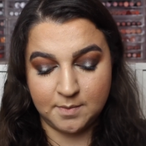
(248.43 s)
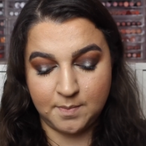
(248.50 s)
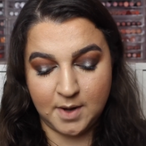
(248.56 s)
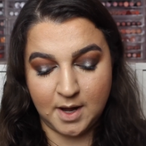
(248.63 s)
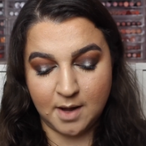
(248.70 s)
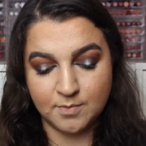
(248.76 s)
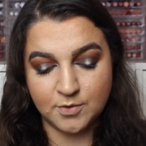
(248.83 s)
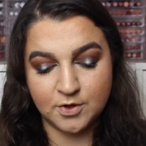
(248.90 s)
But
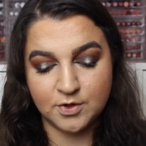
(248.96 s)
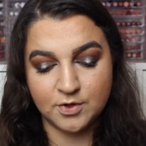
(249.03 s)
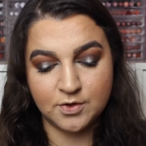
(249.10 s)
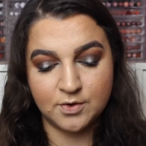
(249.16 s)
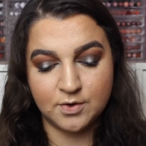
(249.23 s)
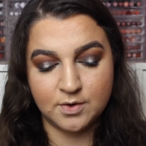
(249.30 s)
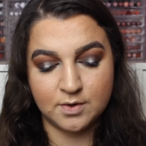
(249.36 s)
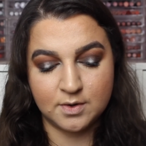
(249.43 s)
I'm just
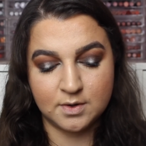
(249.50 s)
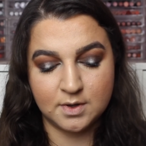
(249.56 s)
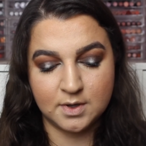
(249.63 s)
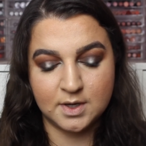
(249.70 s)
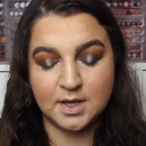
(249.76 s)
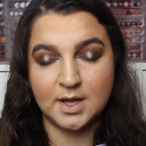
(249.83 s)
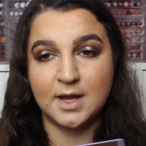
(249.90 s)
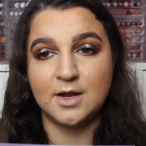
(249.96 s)
not
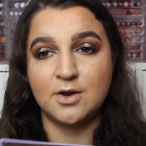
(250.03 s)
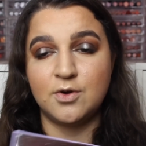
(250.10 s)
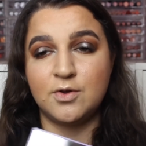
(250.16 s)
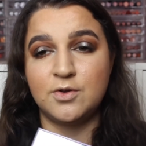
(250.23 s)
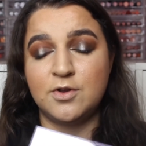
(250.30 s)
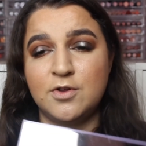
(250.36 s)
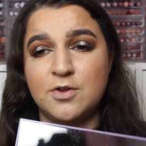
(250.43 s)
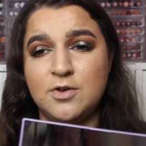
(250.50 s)
keen
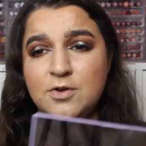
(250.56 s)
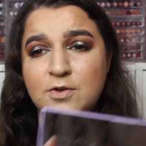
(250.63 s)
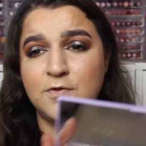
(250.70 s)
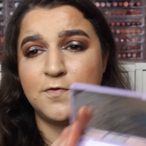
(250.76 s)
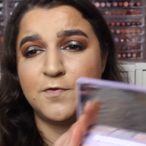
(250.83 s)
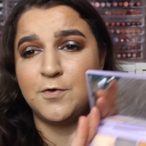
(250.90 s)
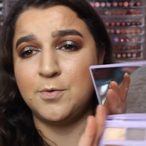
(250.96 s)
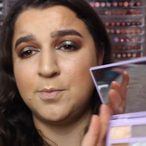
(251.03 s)
on the new
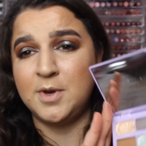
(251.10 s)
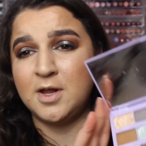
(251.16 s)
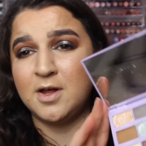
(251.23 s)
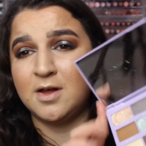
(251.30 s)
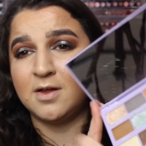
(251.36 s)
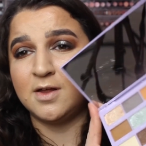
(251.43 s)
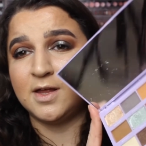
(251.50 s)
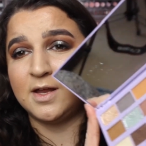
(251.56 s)

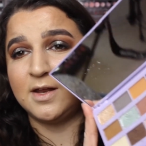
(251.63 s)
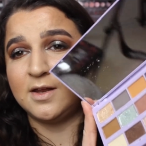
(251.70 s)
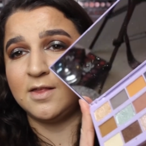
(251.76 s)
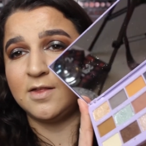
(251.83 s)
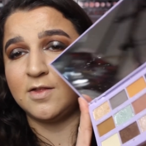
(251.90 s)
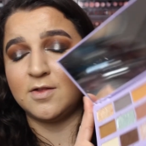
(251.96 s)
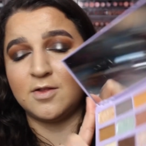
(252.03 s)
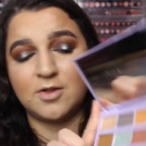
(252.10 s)
formula in
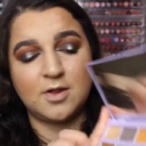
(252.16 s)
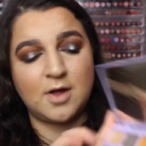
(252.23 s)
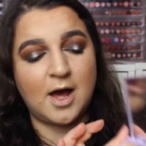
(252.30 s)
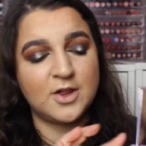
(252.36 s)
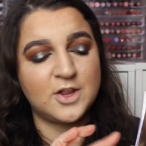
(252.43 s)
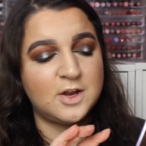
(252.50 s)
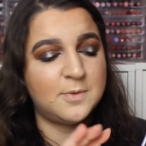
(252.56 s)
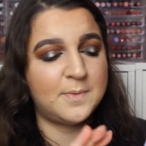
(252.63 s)
this
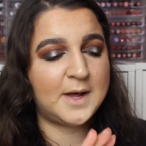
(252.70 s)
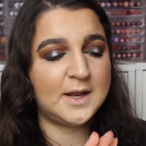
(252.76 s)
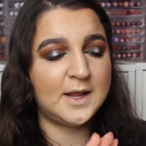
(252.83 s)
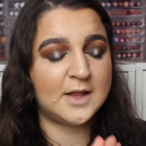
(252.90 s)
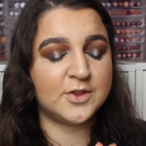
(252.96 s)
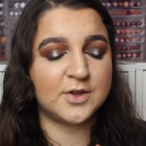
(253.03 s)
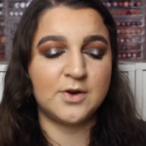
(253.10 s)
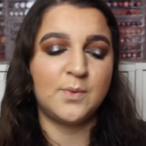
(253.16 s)
eyeshadow palette.
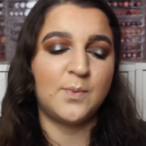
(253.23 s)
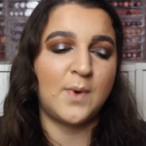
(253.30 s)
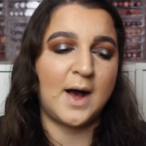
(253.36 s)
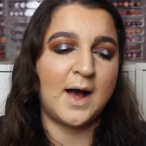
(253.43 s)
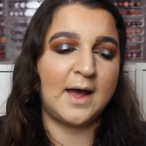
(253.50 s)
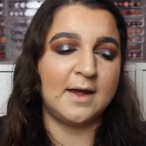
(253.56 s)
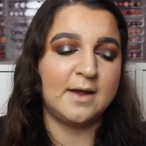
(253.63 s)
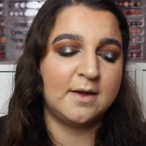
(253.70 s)
I don't know
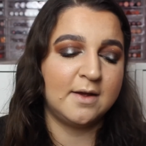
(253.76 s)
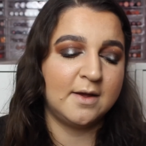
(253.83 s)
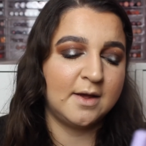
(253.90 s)
why.